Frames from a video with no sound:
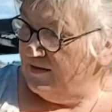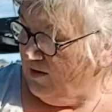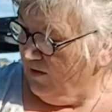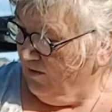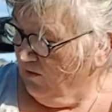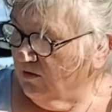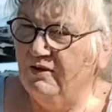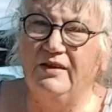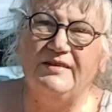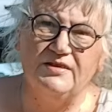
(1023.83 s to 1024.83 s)
So, oh,
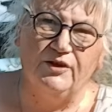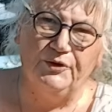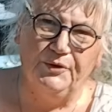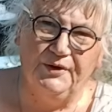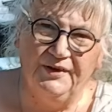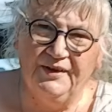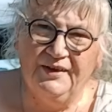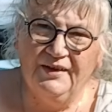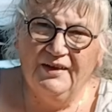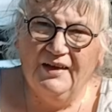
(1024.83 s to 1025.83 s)
here's Lou.
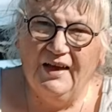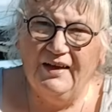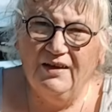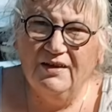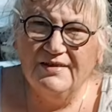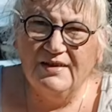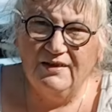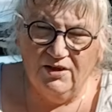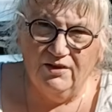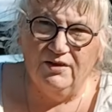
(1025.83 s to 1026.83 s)
Are you going to say
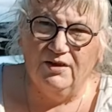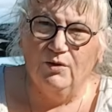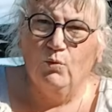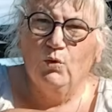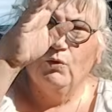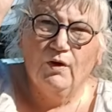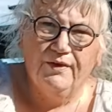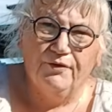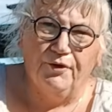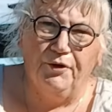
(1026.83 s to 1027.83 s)
no? You're going to walk
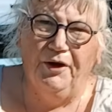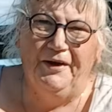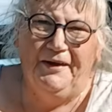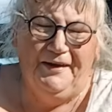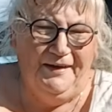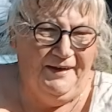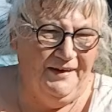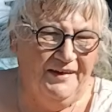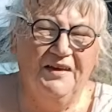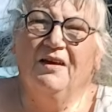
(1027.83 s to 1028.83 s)
right through.
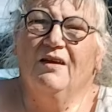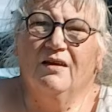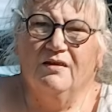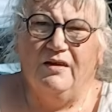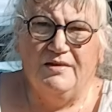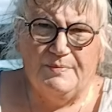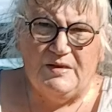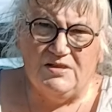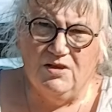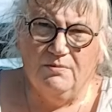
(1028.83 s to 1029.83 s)
He's
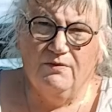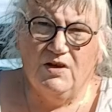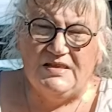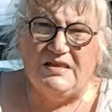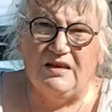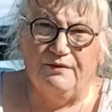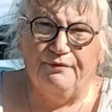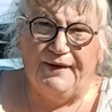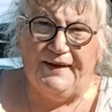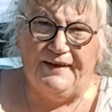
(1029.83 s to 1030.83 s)
been supervising at
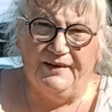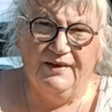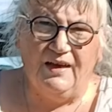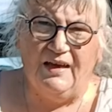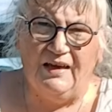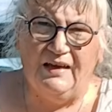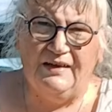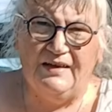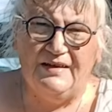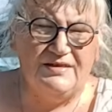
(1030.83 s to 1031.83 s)
afar,
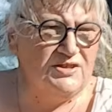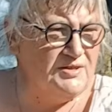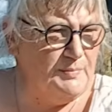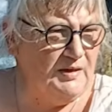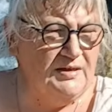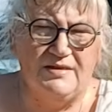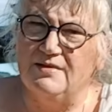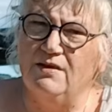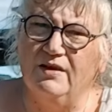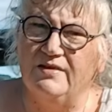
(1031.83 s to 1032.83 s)
and he's just been
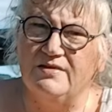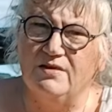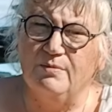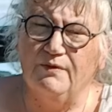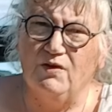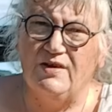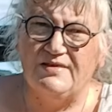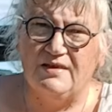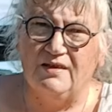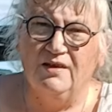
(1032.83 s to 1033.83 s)
inside
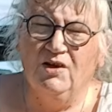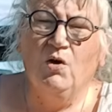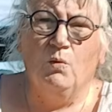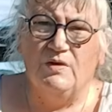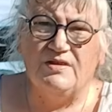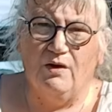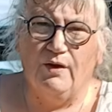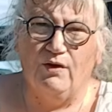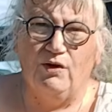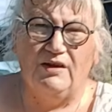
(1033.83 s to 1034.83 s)
supervising what's
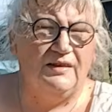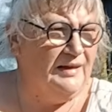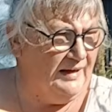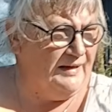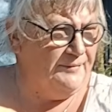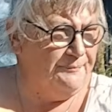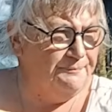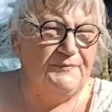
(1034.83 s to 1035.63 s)
going on in there.